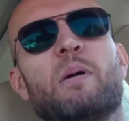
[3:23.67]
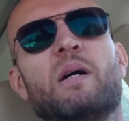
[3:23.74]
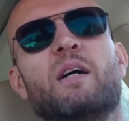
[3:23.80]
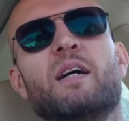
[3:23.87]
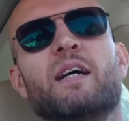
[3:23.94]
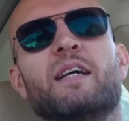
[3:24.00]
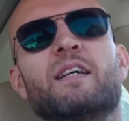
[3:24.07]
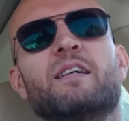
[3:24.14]

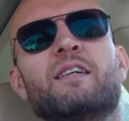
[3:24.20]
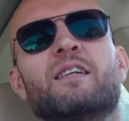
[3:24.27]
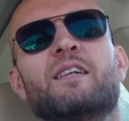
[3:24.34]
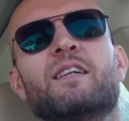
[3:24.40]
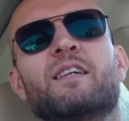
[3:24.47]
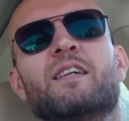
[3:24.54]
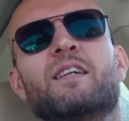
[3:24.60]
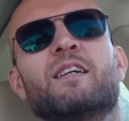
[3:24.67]
by
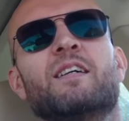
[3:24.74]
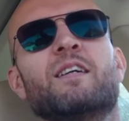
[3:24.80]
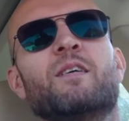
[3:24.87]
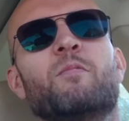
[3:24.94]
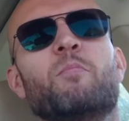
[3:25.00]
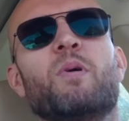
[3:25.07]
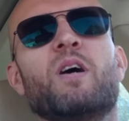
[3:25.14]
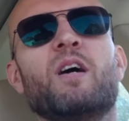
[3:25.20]

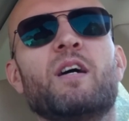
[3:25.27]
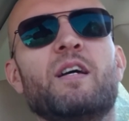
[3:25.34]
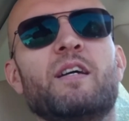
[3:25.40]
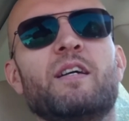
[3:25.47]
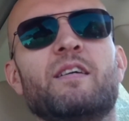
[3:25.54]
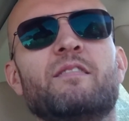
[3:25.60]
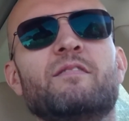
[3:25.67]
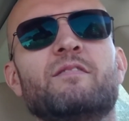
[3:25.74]
my